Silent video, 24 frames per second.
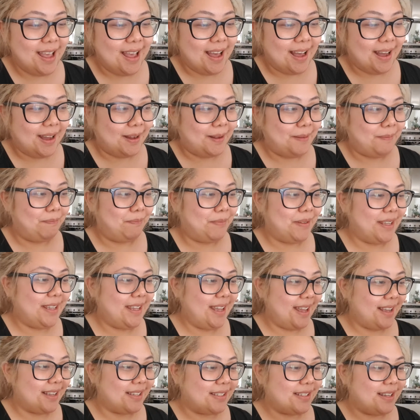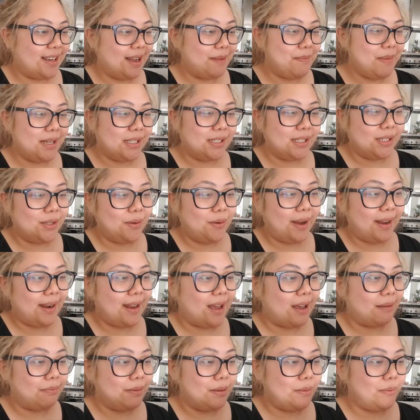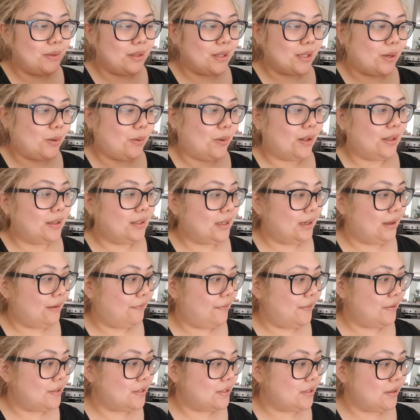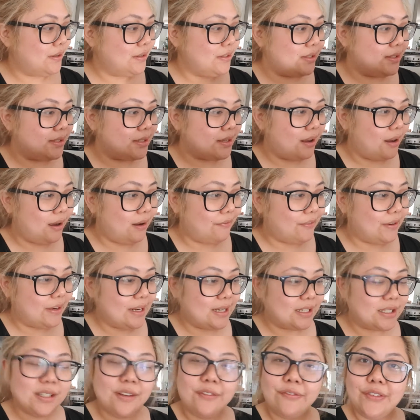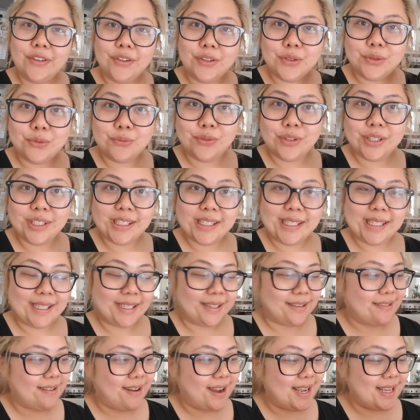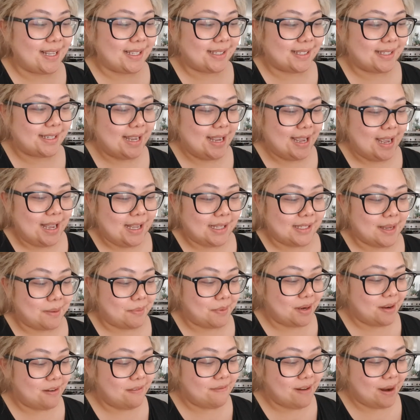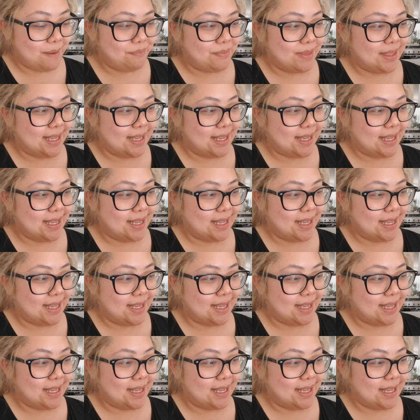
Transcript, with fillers: Um, but yeah, so I'm actually quite happy with the quality. It feels so soft and actually feels really nice. So I'm going to wrap